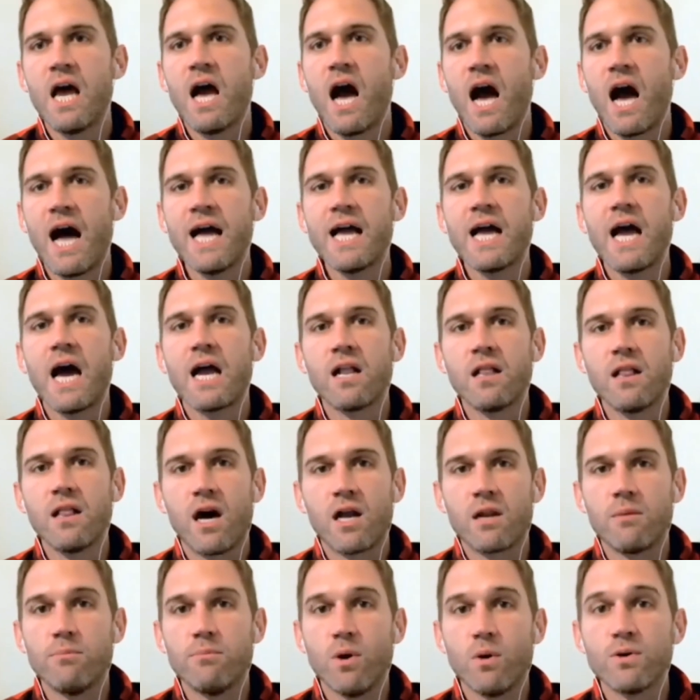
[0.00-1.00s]
I got a
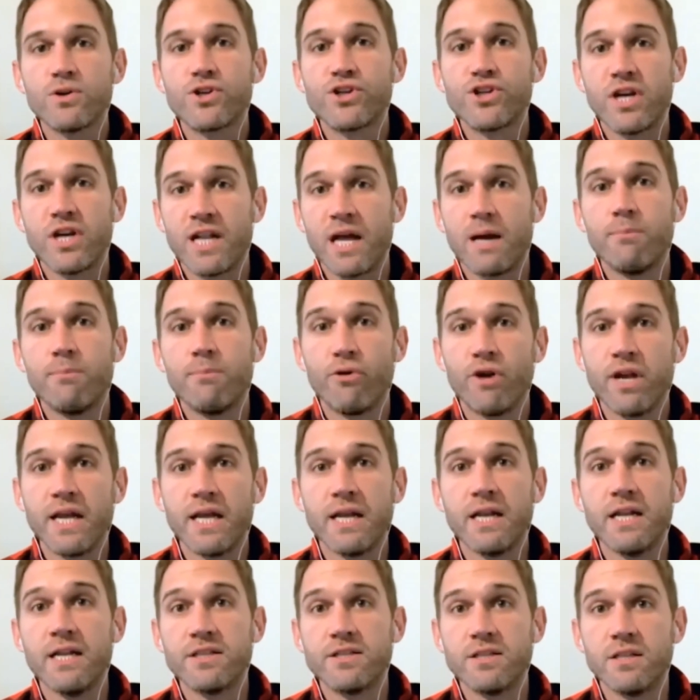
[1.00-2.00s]
lot of bullshit I'm
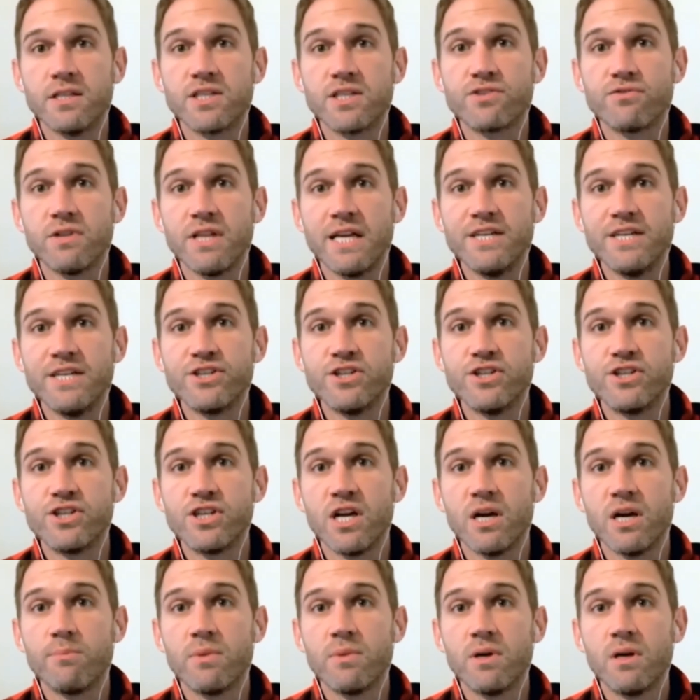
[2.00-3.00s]
bringing into this relationship,